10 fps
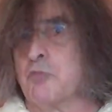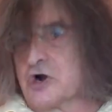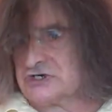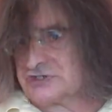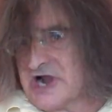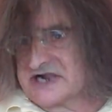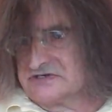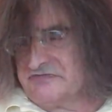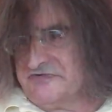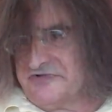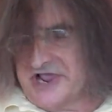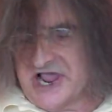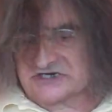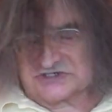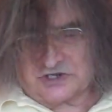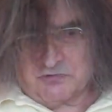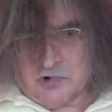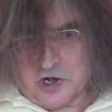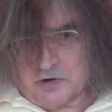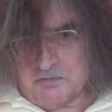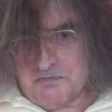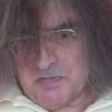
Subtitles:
more attractive than they actually were.